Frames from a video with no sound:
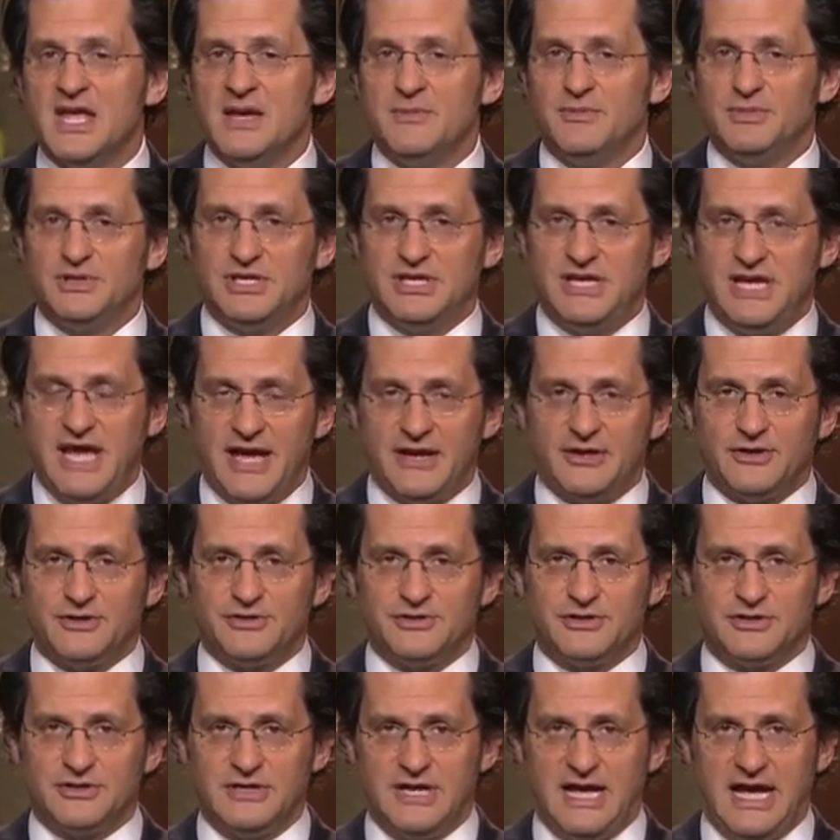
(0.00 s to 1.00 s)
But the
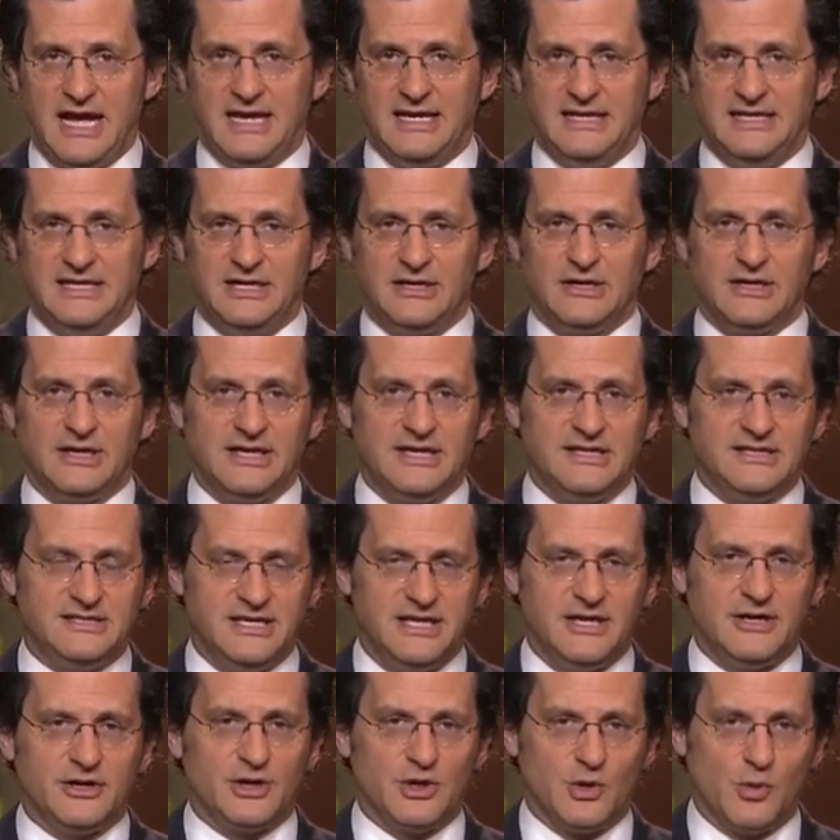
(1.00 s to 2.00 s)
Kettles are not nearly as
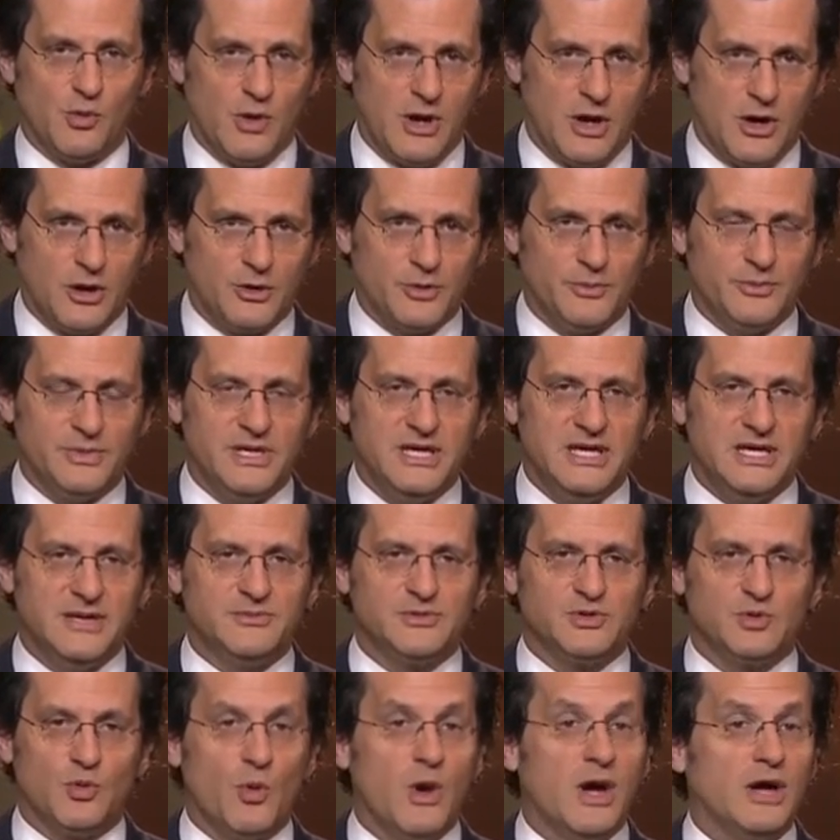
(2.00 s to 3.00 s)
eager to welcome
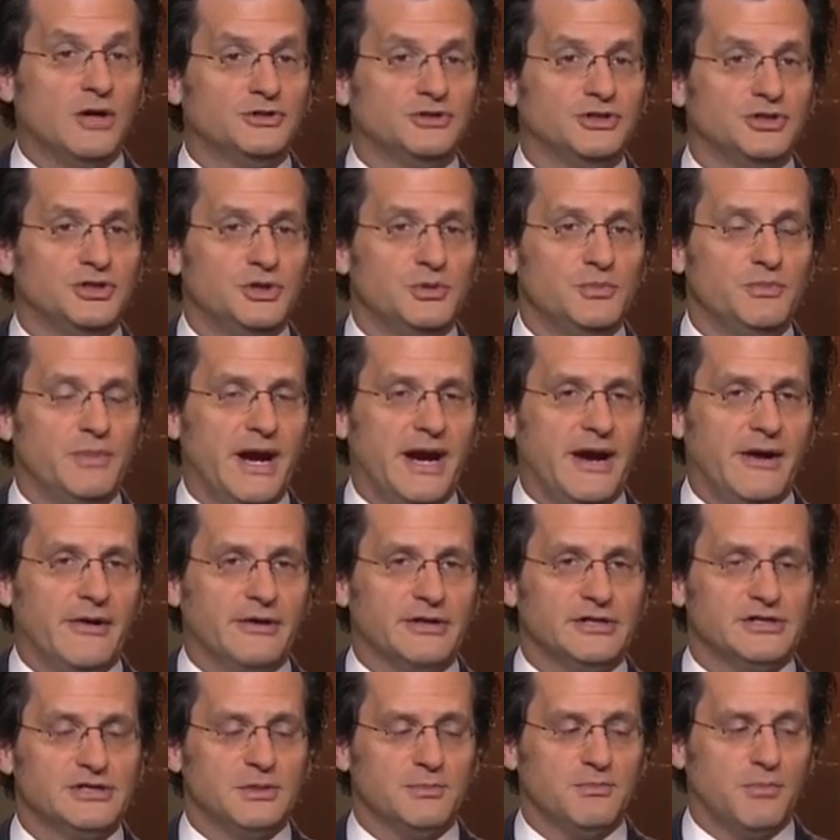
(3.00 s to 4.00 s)
Kim's well-to-do
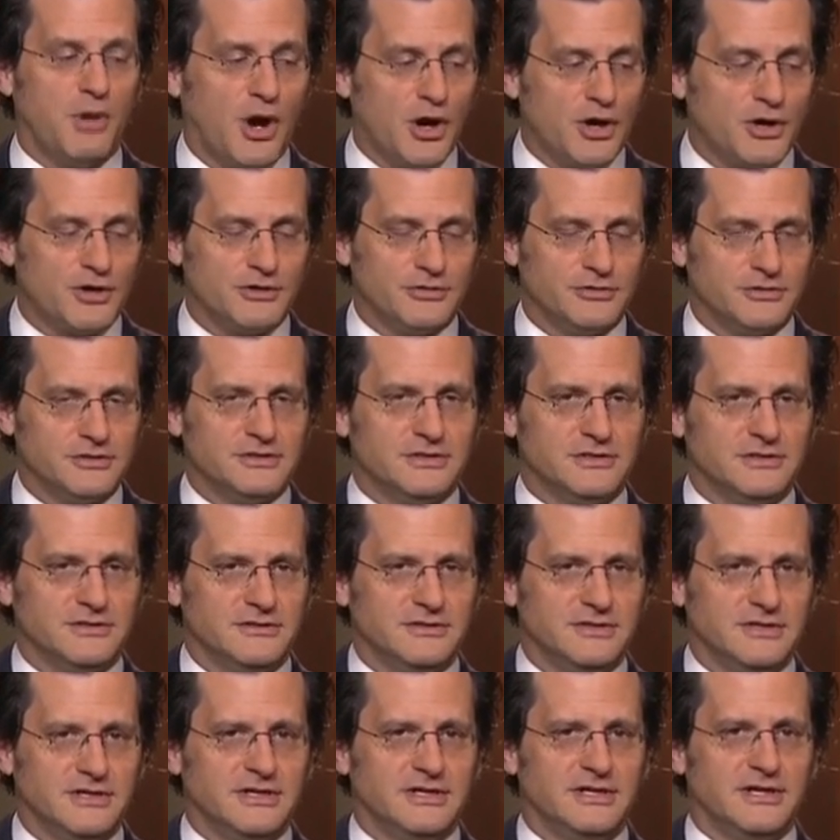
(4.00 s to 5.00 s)
parents, the Parkers,
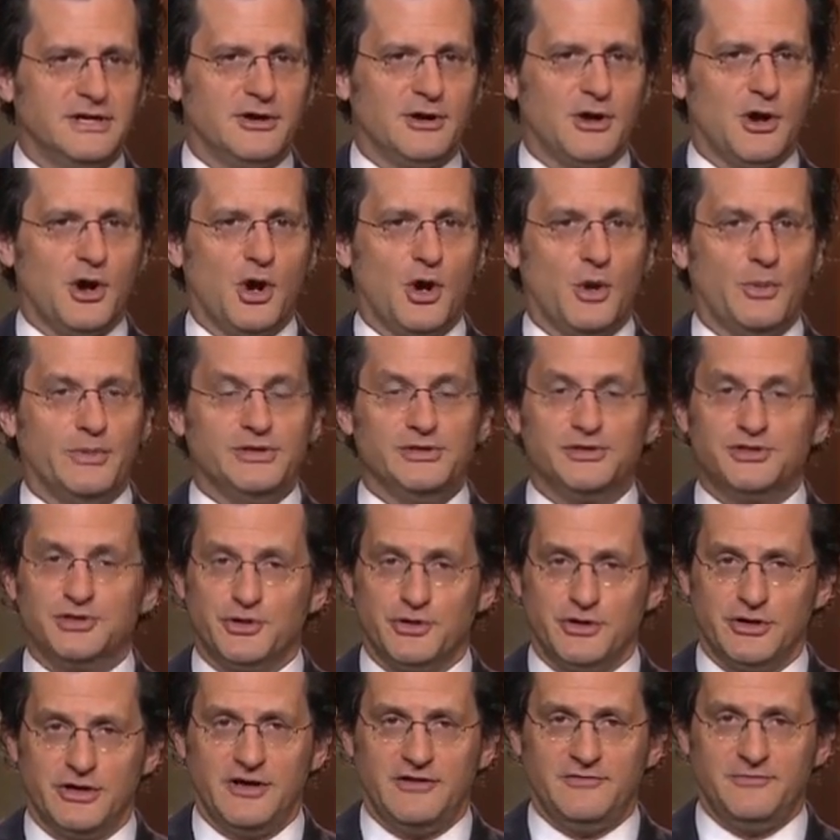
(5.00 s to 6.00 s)
into their home. And
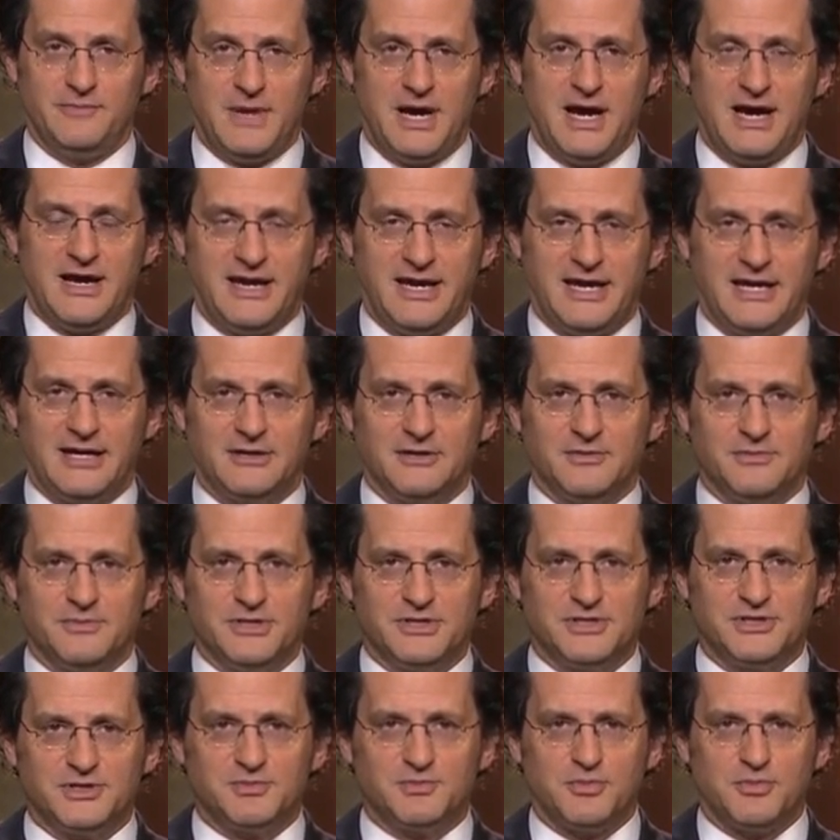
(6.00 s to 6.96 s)
sure enough, Ma Kettle and Mrs.